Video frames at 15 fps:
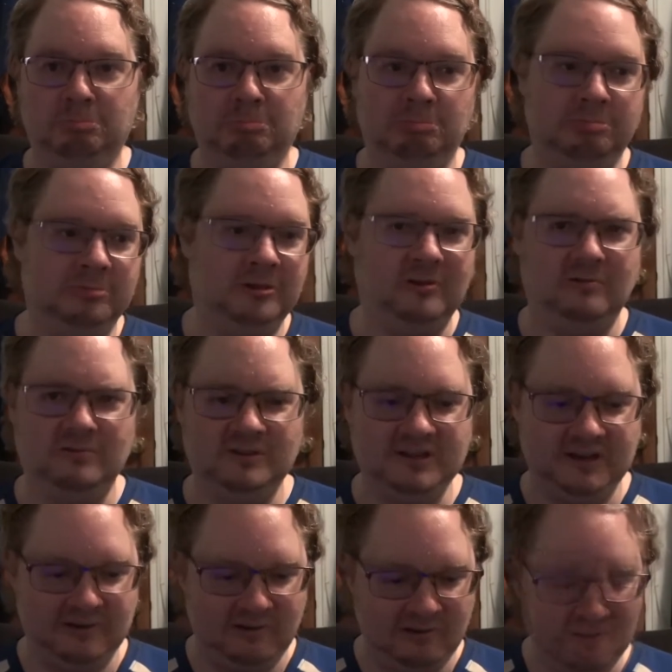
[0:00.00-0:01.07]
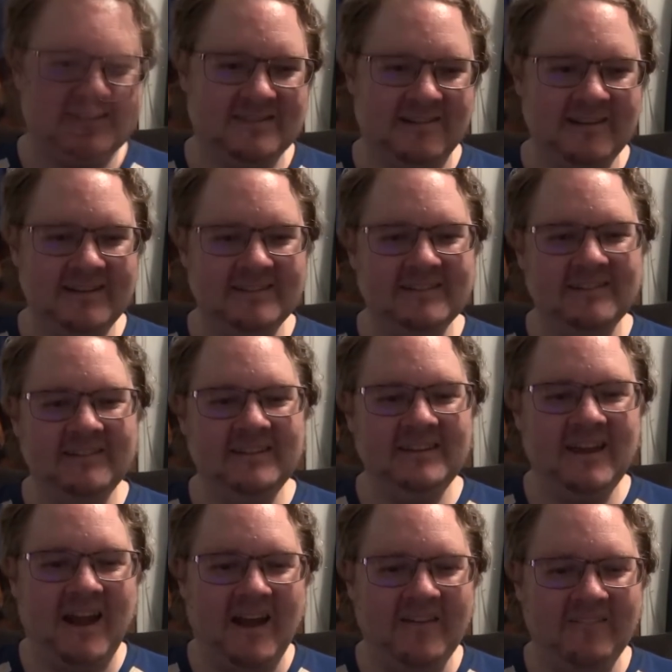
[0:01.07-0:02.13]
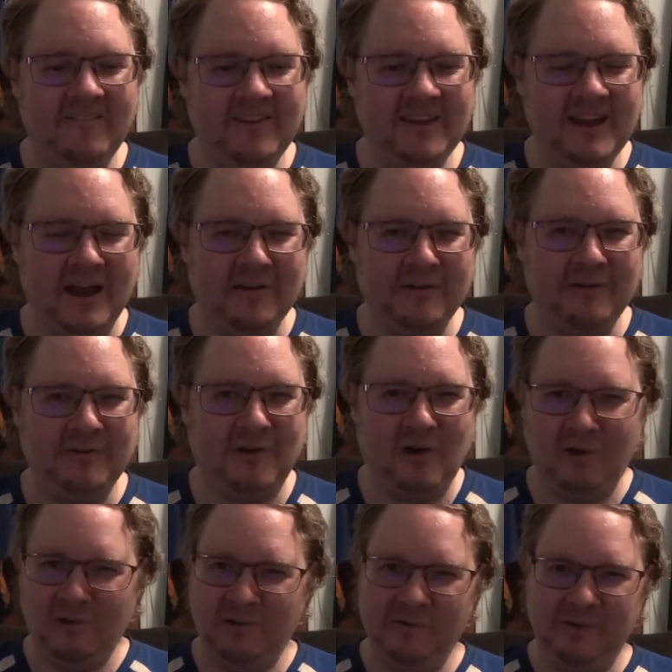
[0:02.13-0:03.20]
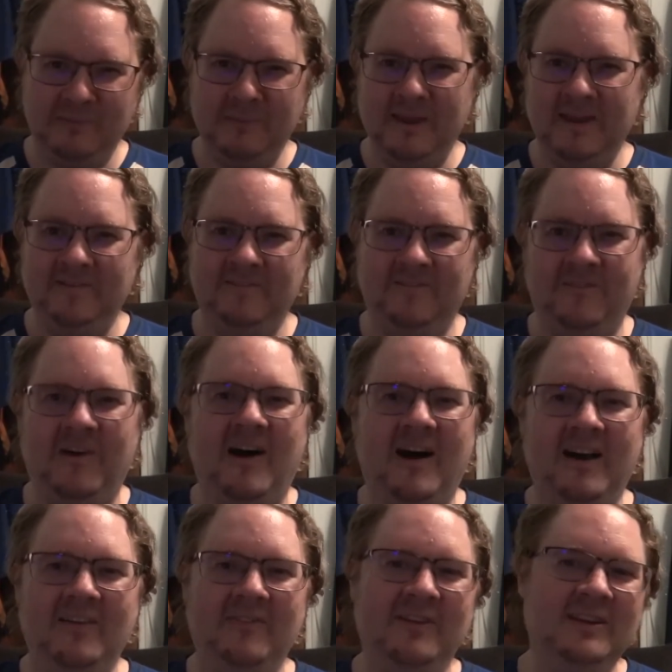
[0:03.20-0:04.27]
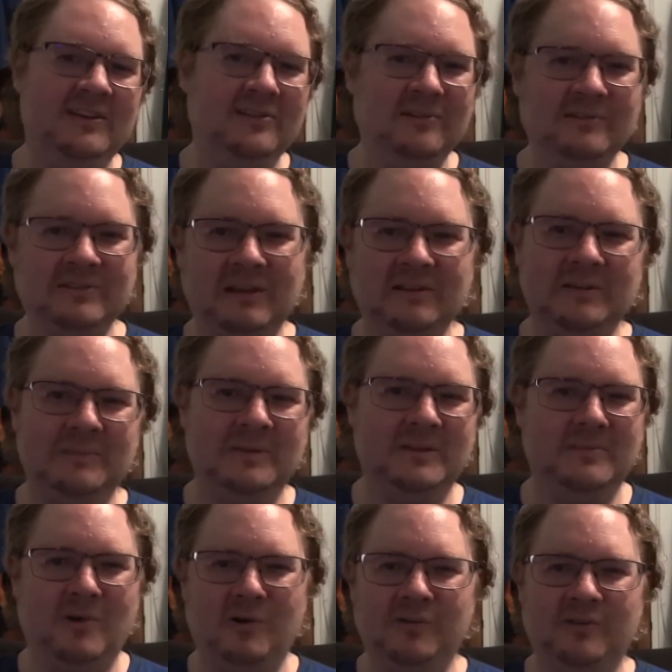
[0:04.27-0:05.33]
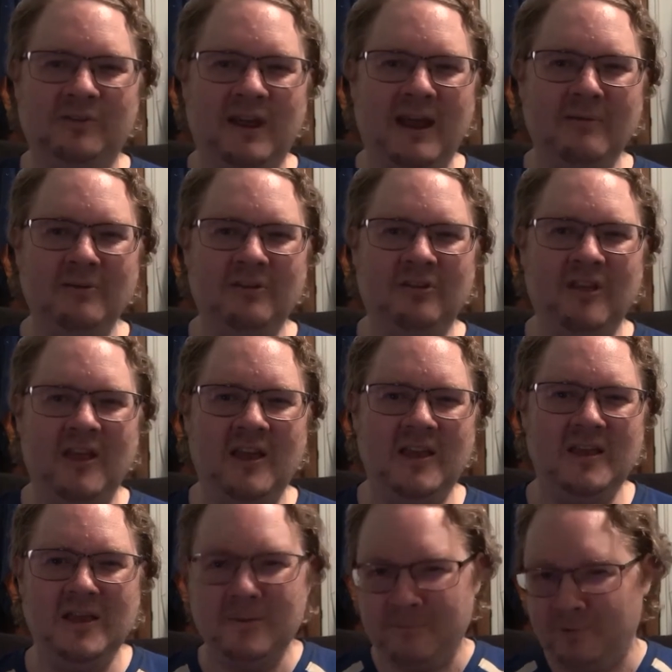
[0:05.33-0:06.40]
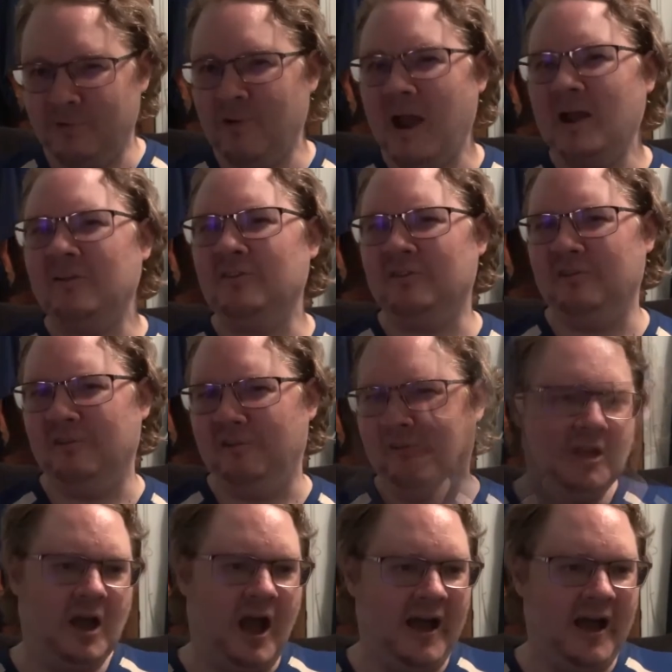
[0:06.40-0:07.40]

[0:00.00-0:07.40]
Mm, oh dear. Strangely, I think out of all of the main five, he turns out to be the most, I would say, practical.